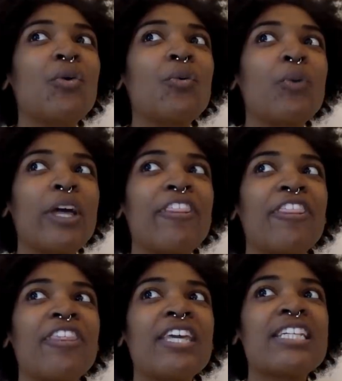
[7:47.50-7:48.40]
with
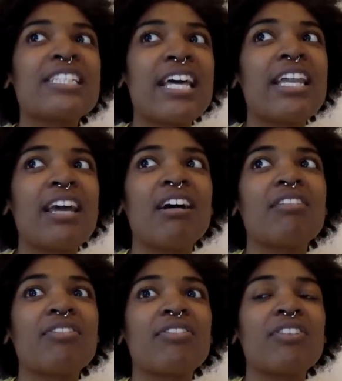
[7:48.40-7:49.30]
the intent
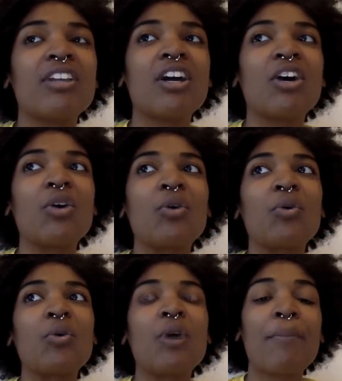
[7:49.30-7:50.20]
of you
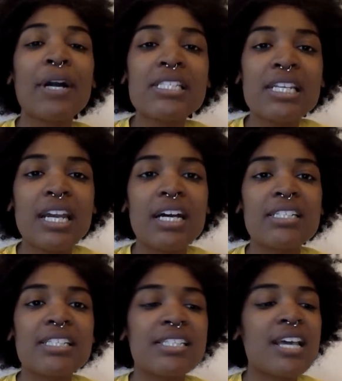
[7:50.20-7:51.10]
know oppressing
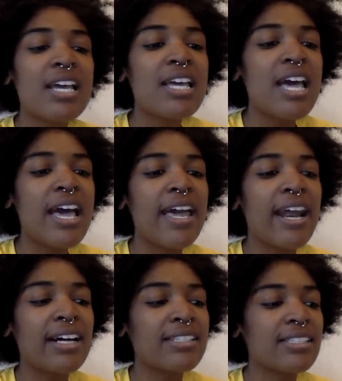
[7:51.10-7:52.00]
us, and
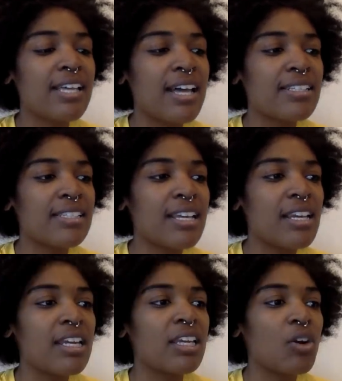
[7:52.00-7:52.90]
us
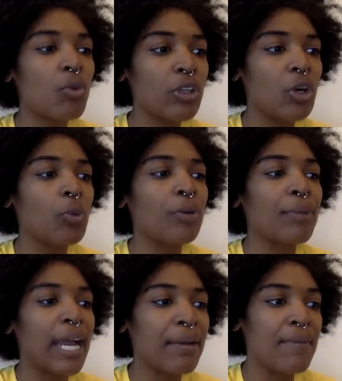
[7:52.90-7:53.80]
saying, you know, we're
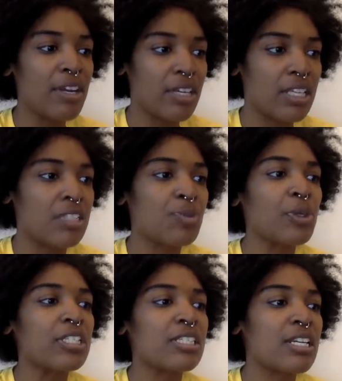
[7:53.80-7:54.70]
black Americans,
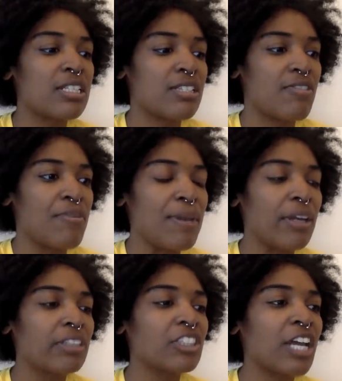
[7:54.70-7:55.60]
we're descendants of
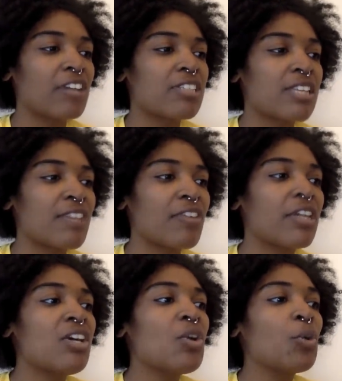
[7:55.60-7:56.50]
American chattel
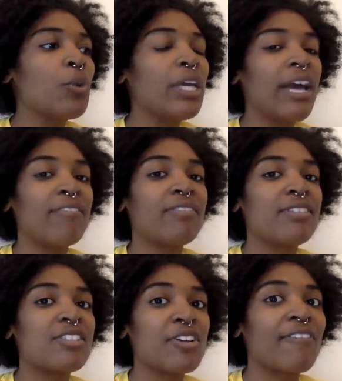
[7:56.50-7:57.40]
slavery, we have
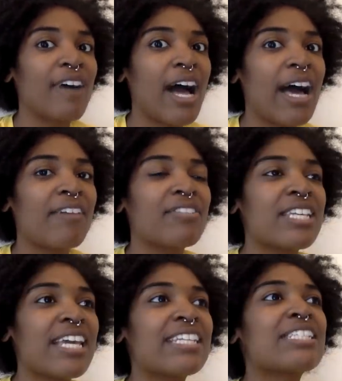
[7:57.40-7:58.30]
survived
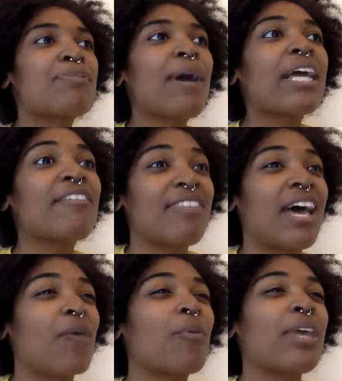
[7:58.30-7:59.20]
in spite of
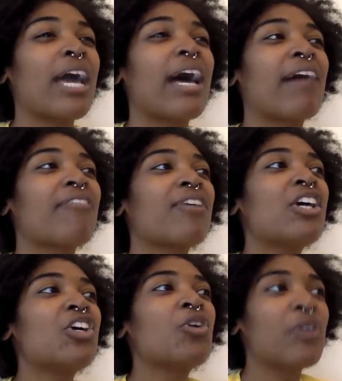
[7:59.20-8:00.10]
that, we have
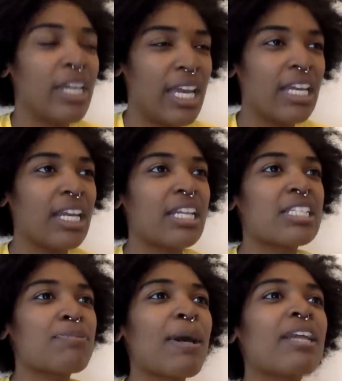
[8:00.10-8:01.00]
created in
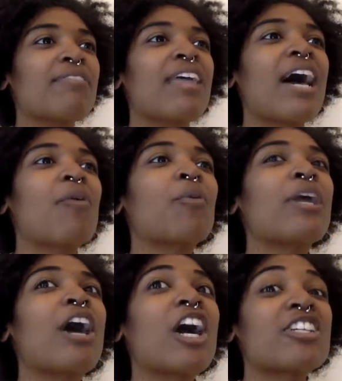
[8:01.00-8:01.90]
spite of that, we
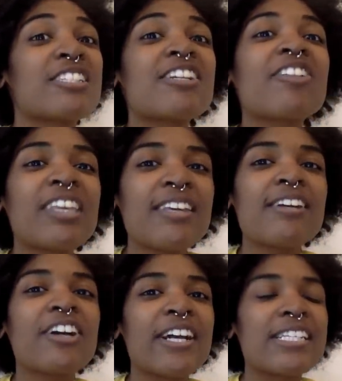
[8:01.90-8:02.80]
are still
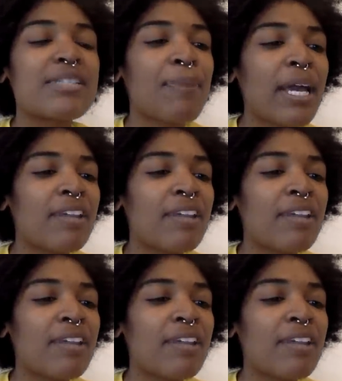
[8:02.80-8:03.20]
here in spite